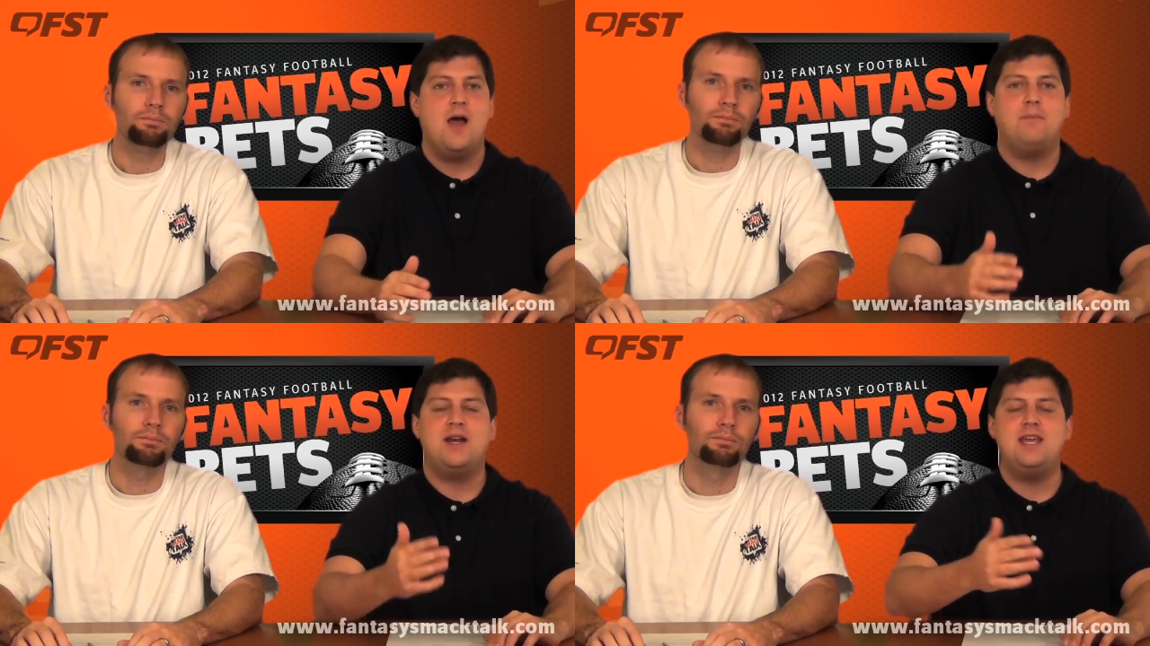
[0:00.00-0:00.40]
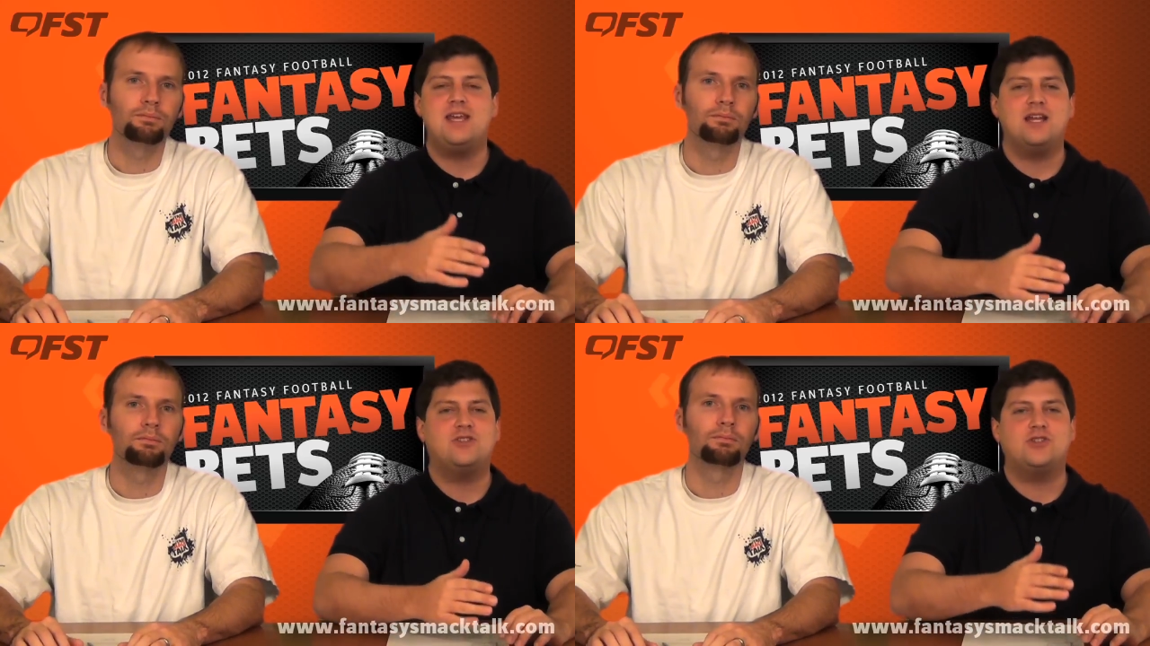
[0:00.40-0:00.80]
Speaker 1: but he
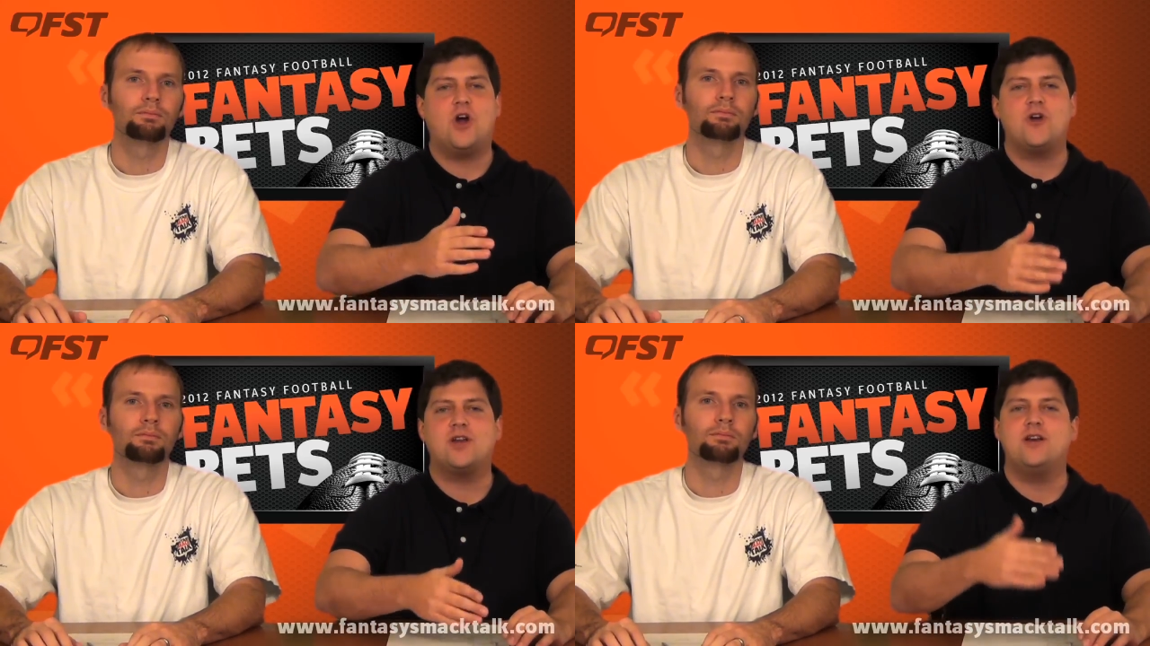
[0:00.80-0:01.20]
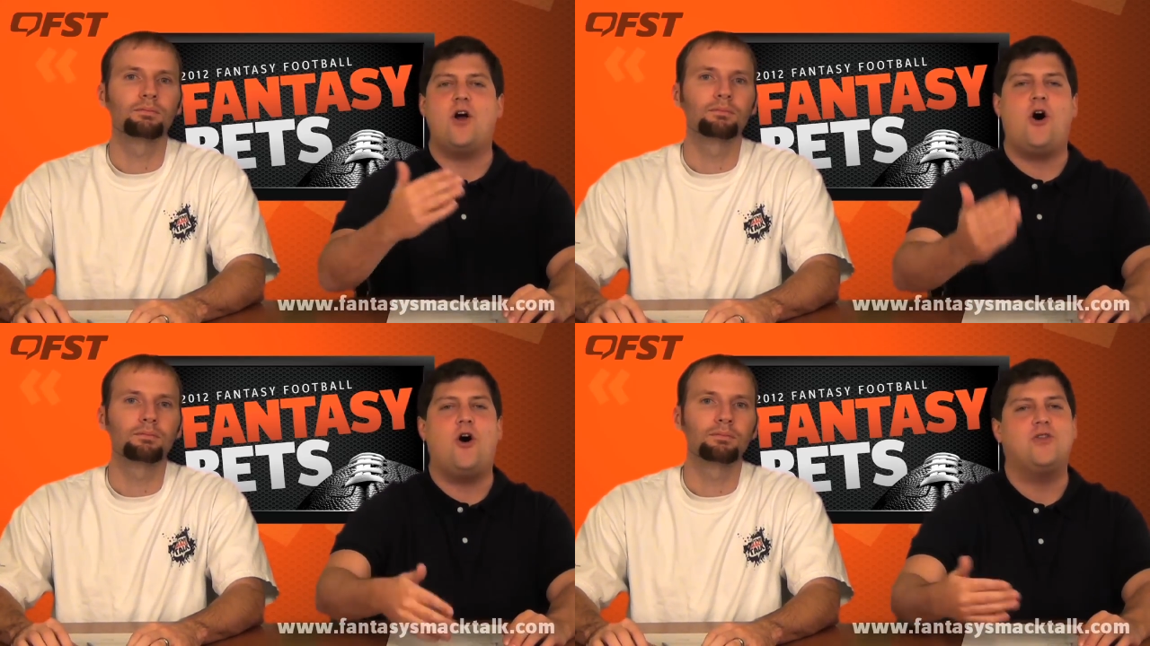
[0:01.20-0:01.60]
gets
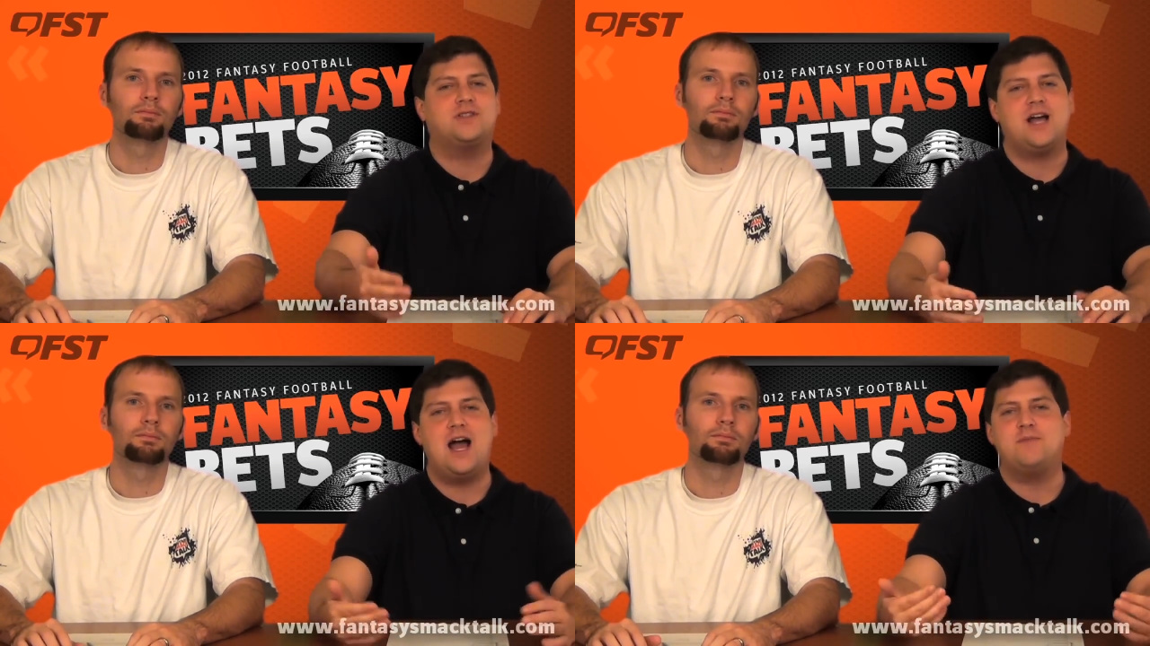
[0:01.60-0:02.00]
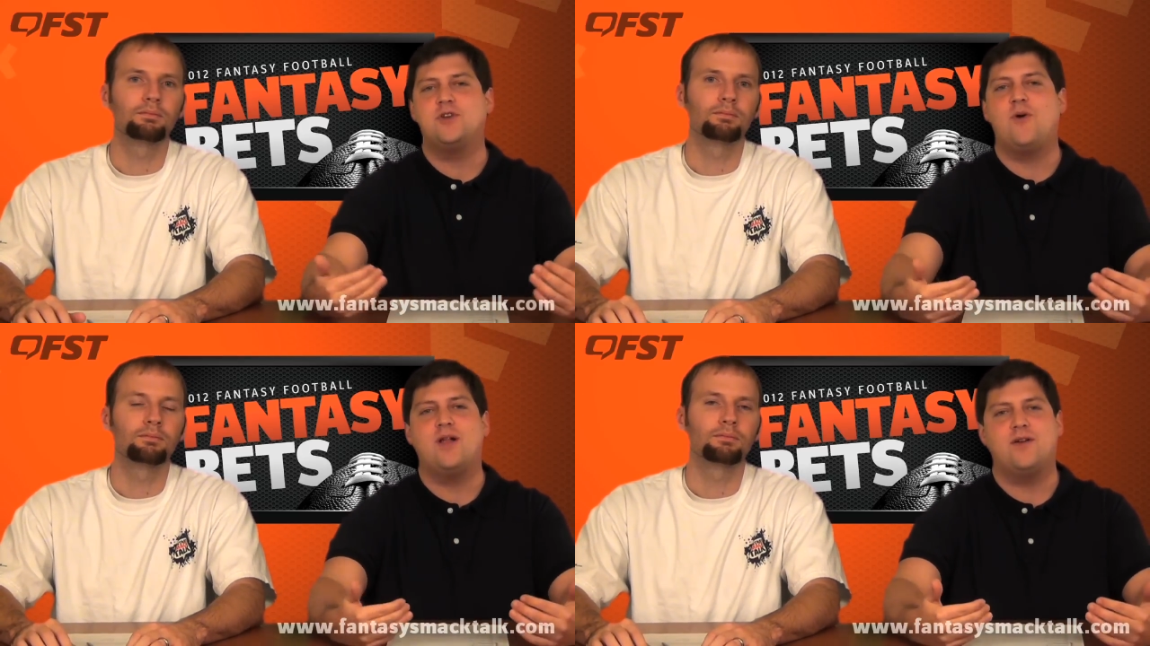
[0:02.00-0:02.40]
targeted all the time. You
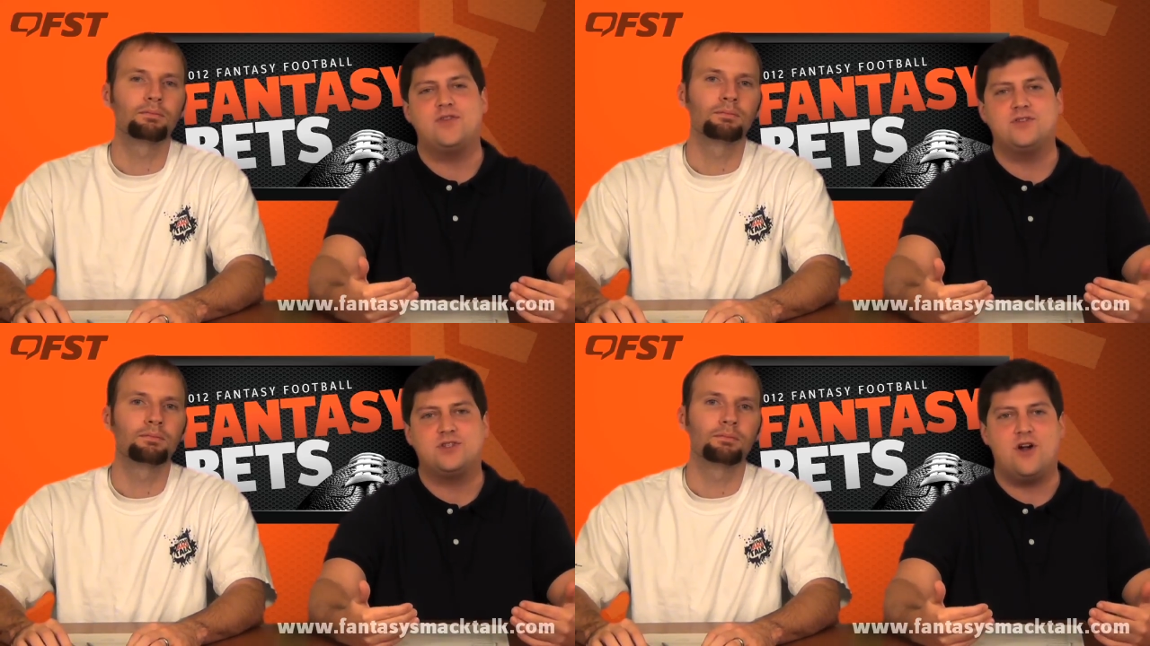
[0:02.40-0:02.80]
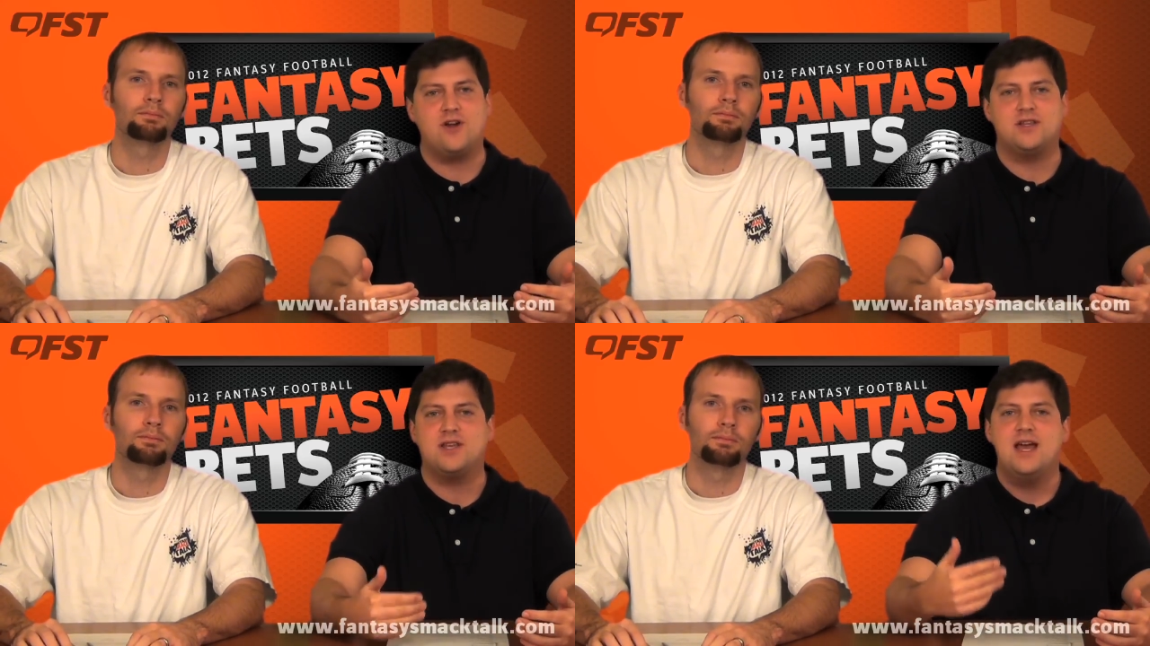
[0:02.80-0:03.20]
know I love those
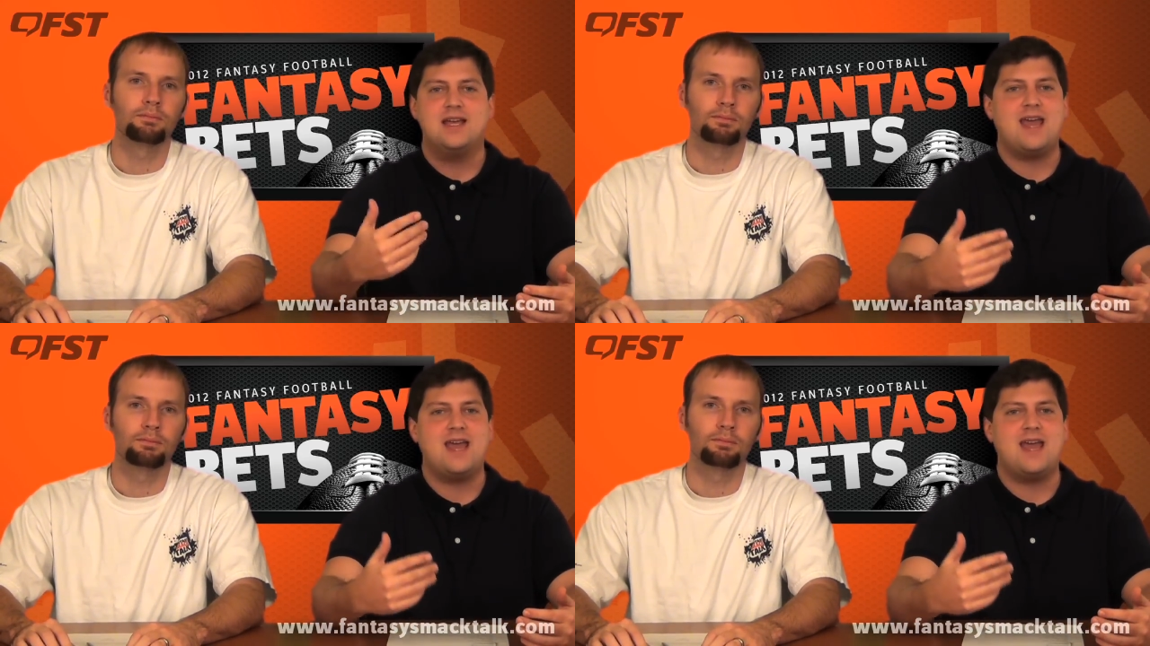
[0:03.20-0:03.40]
targets.